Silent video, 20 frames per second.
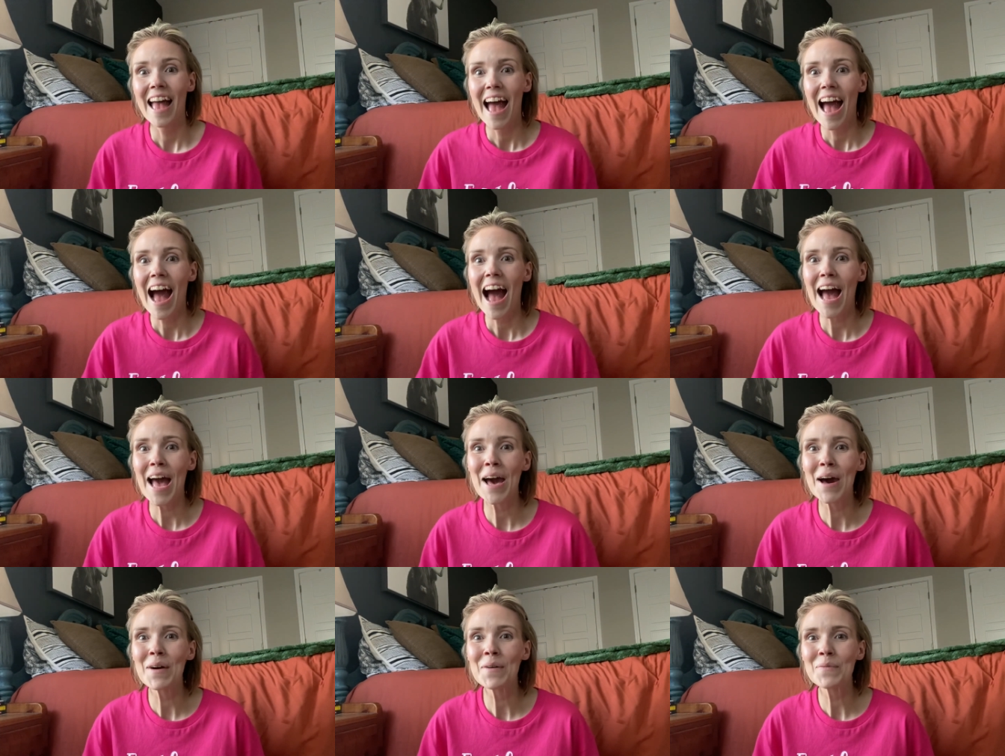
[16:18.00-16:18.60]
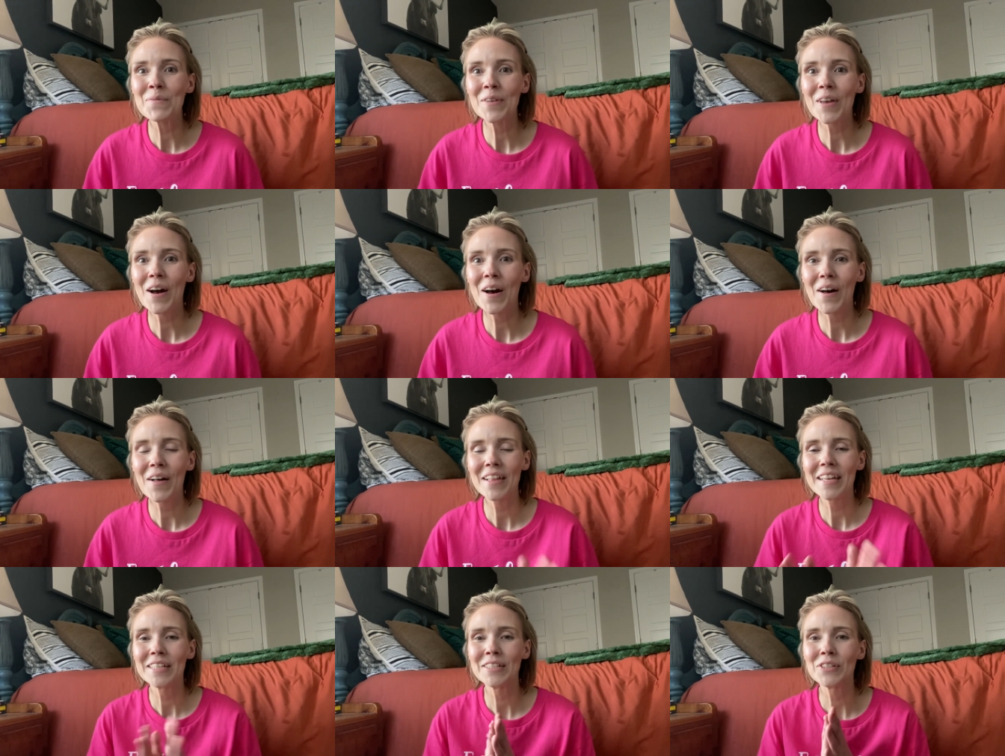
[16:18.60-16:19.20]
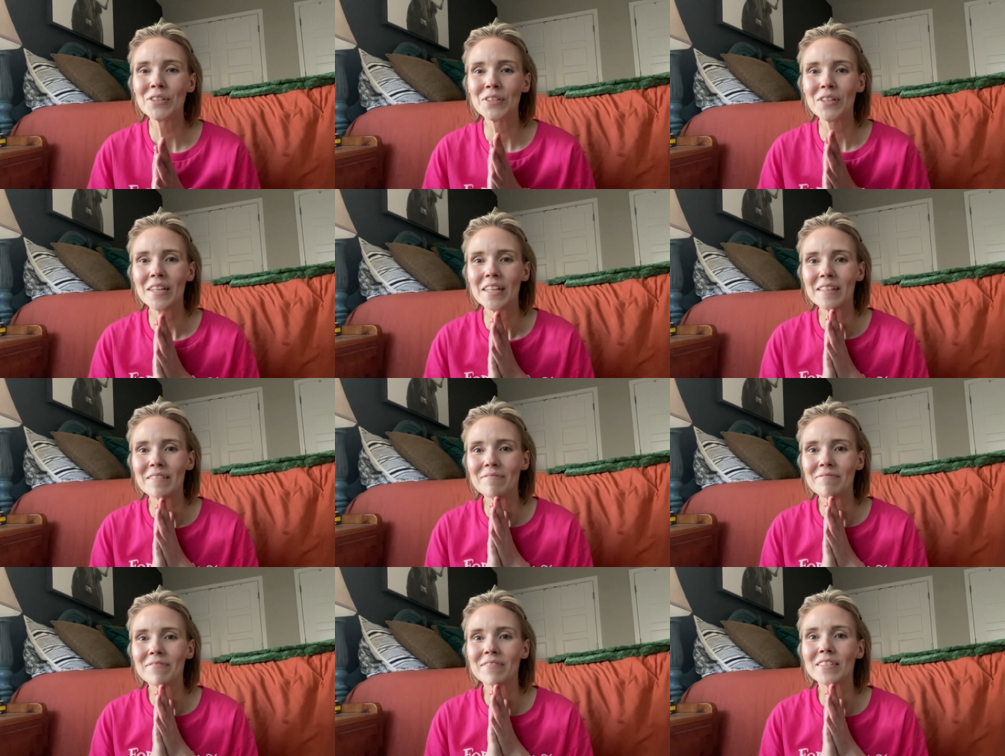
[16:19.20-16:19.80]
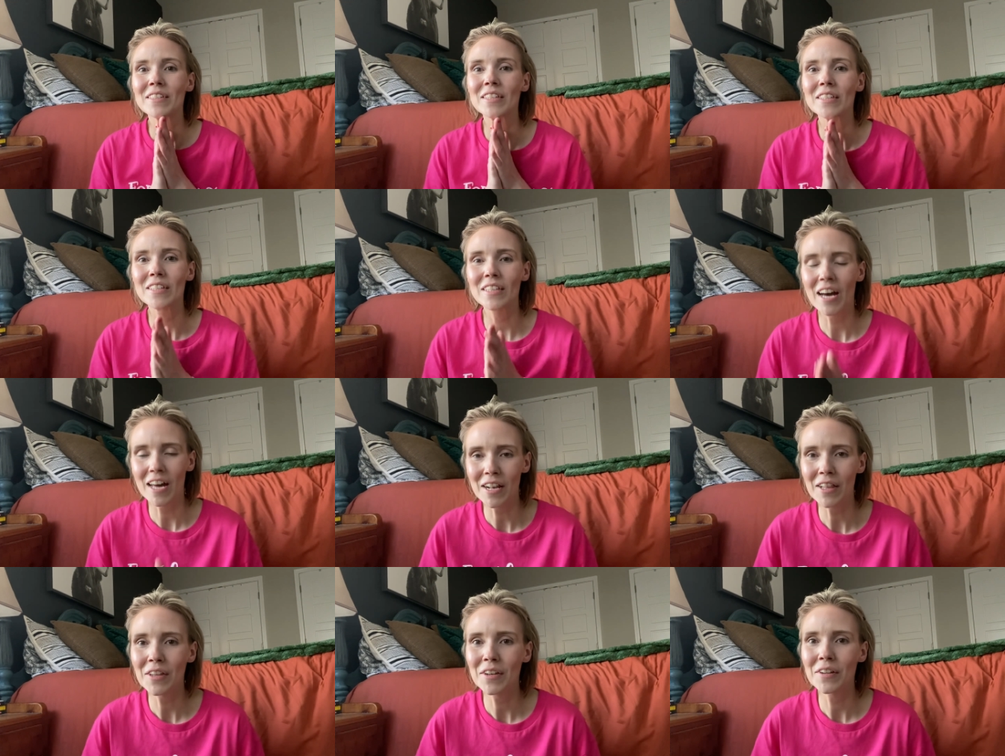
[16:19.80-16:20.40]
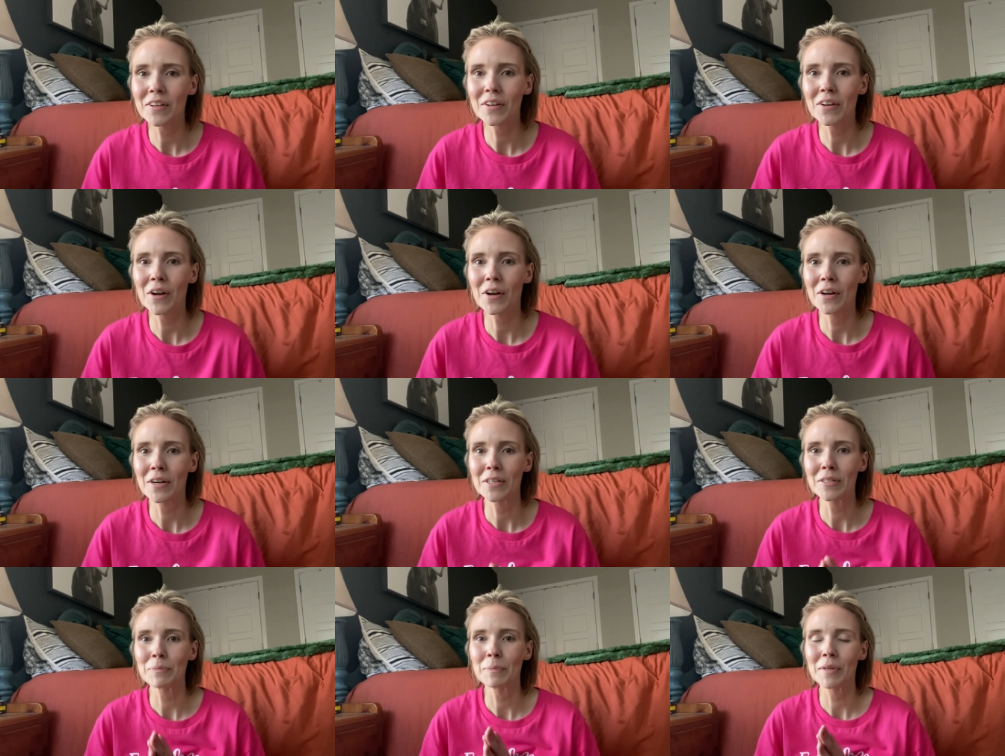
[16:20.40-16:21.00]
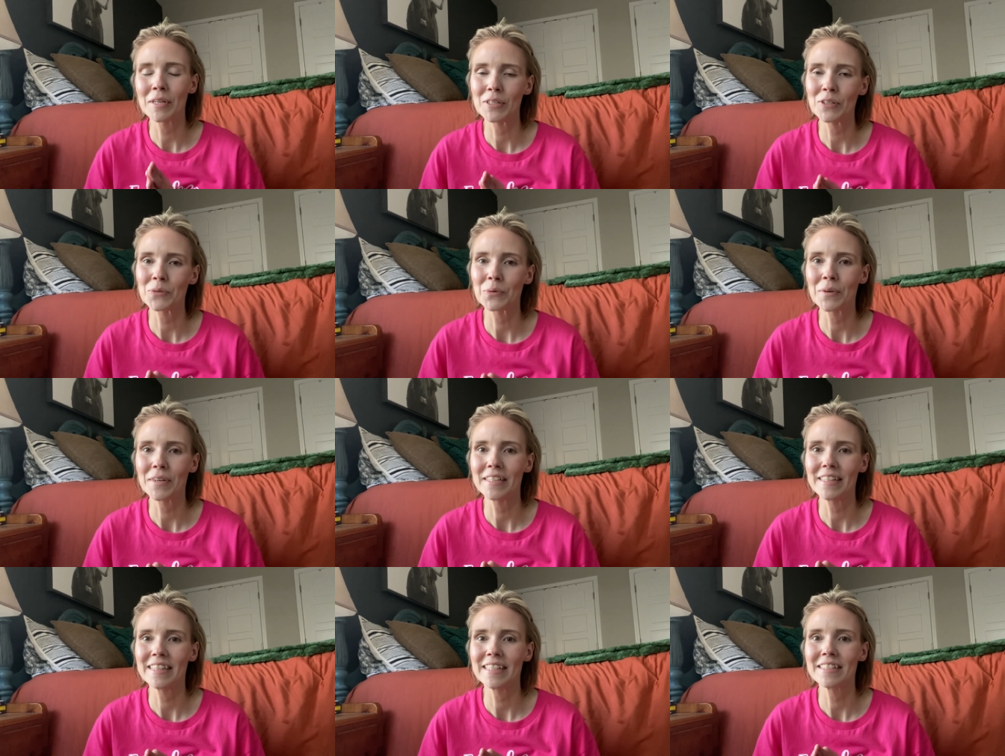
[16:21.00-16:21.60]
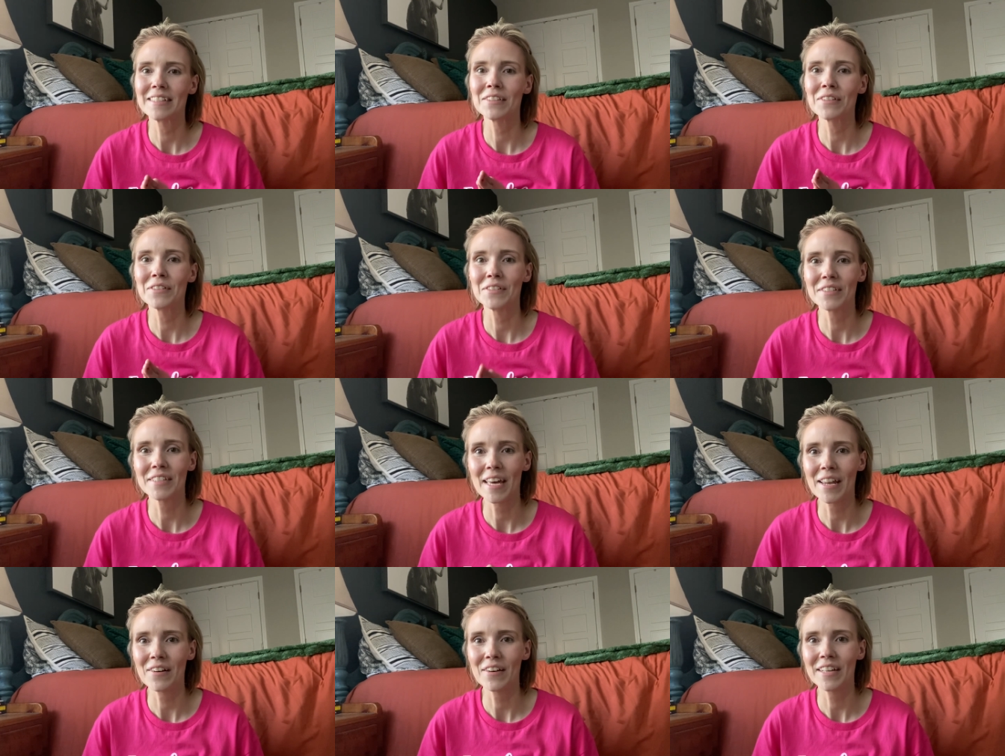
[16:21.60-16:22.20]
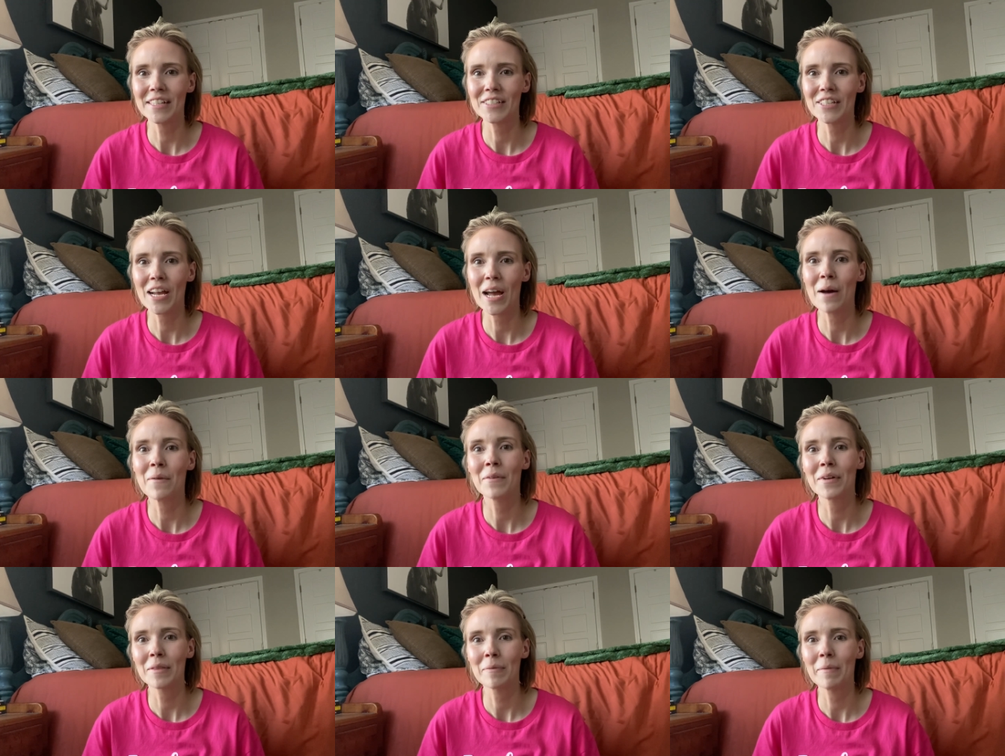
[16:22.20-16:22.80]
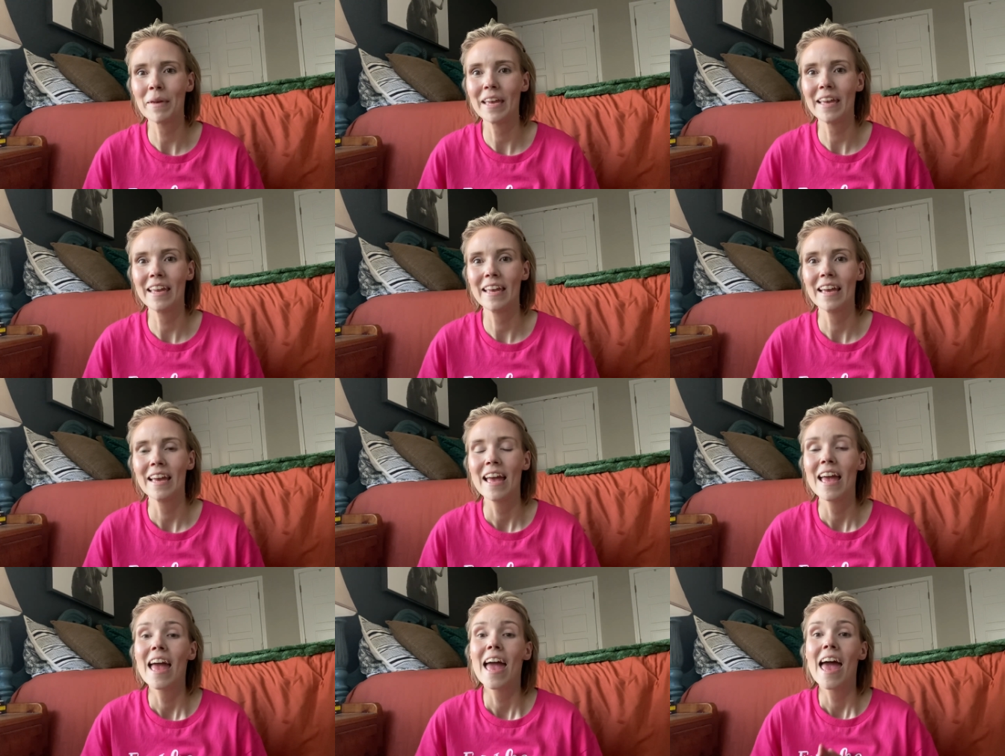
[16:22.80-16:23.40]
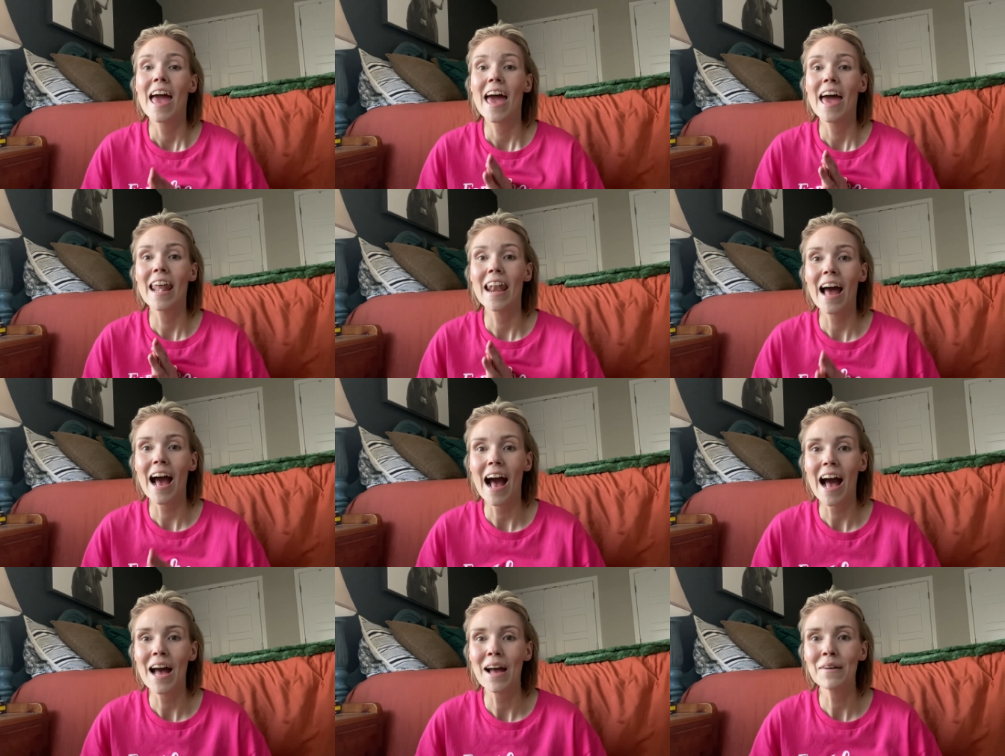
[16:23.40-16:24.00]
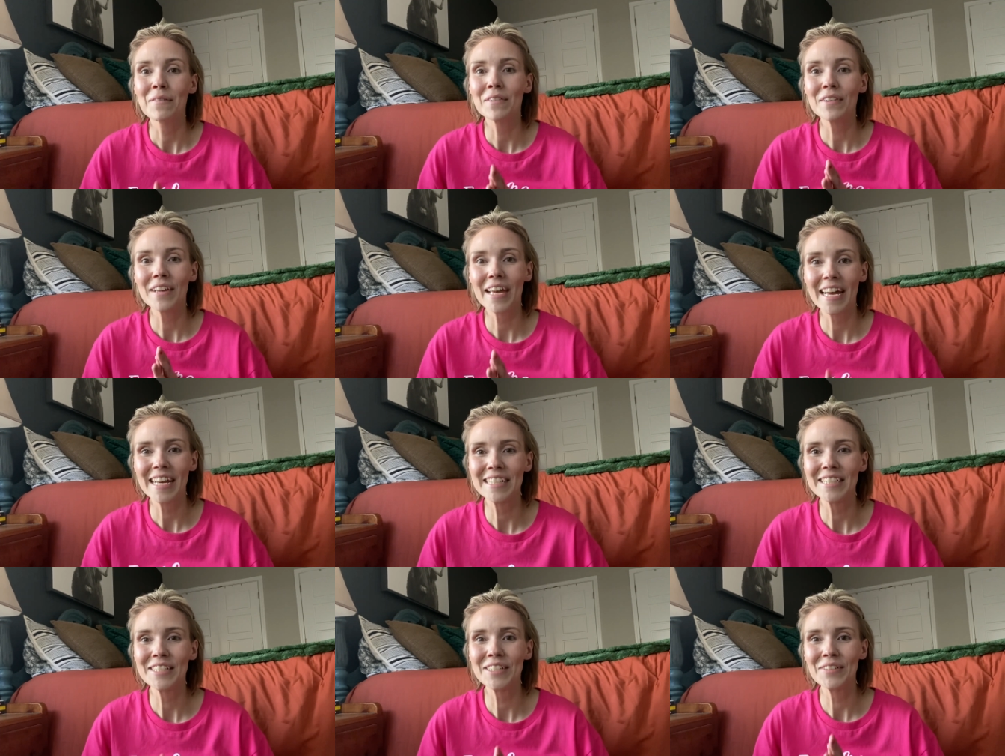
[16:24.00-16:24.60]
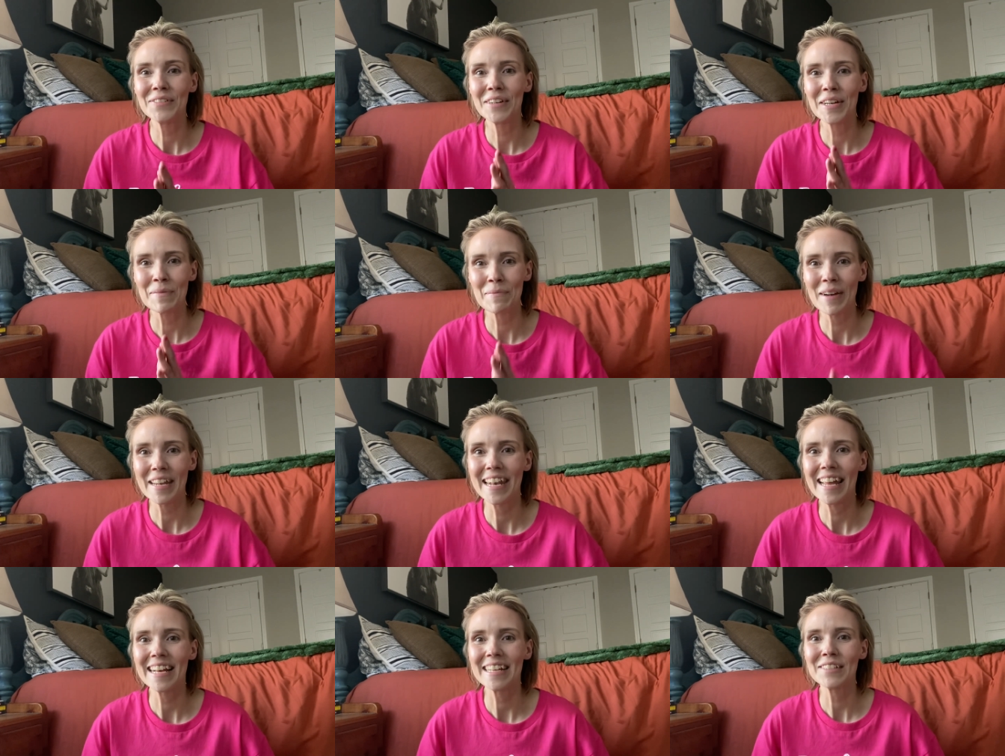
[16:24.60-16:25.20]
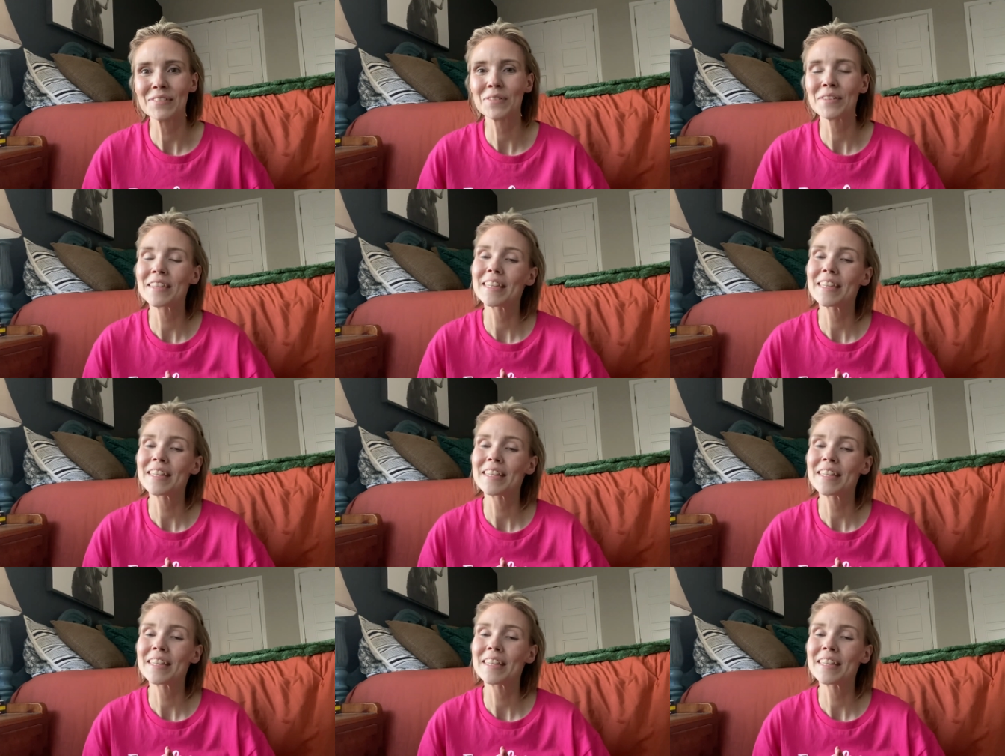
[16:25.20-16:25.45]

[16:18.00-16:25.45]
I hope y'all got a little encouragement, enjoyed this little Saturday chat with me. And I will catch you in my next one.